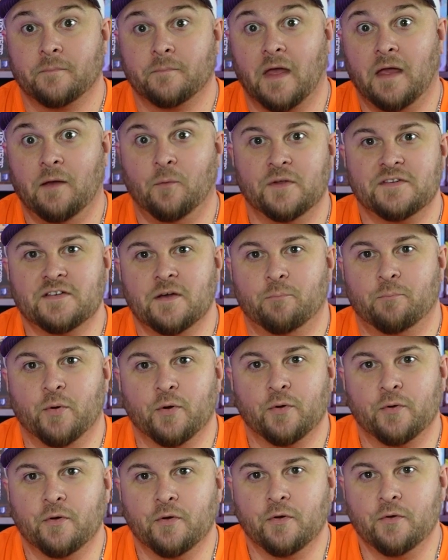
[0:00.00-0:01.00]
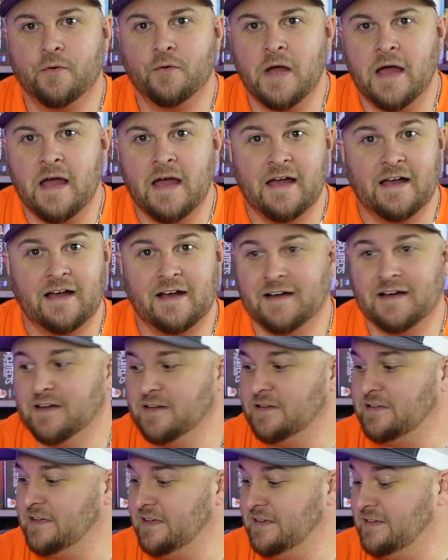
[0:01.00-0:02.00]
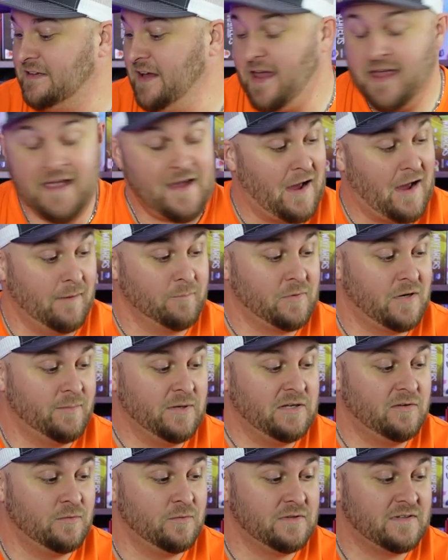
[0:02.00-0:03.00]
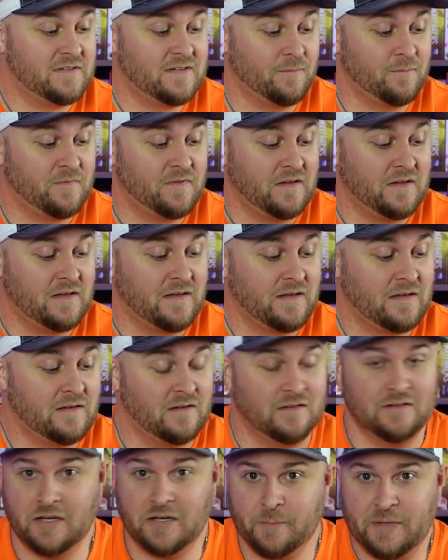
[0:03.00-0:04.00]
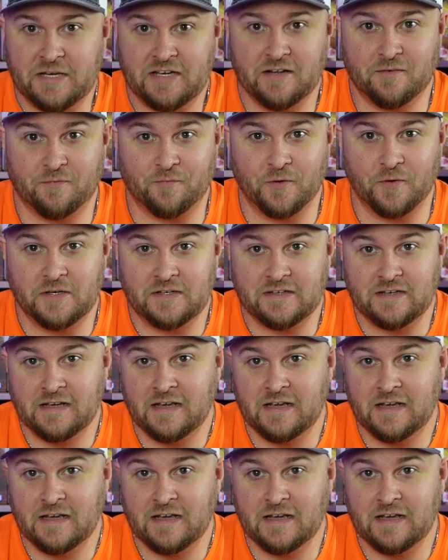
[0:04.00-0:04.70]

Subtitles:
Hey, what's up, Brew Crew? Today I'm going to be doing something a little bit different.